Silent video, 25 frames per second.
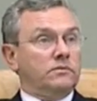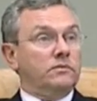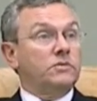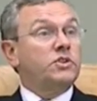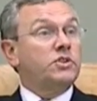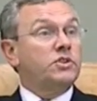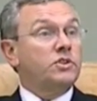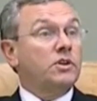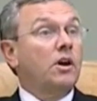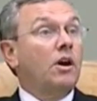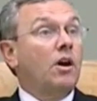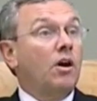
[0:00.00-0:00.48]

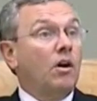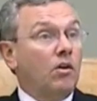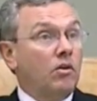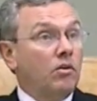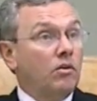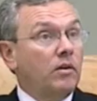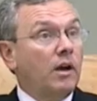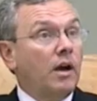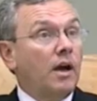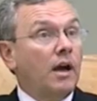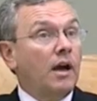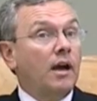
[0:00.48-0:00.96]

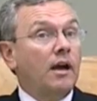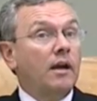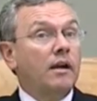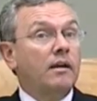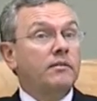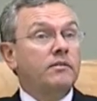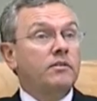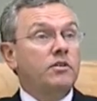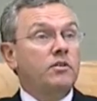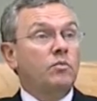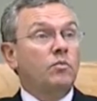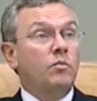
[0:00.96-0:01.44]
so
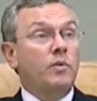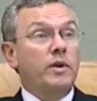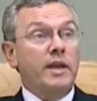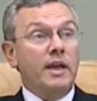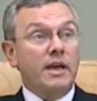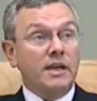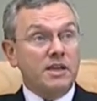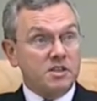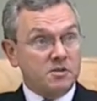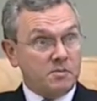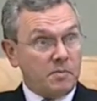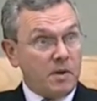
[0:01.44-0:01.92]
uh, we
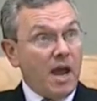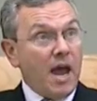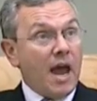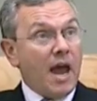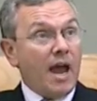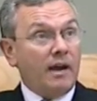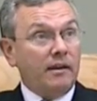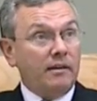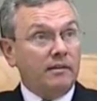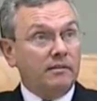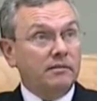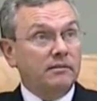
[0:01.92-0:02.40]

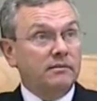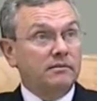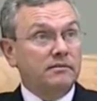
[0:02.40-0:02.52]
expect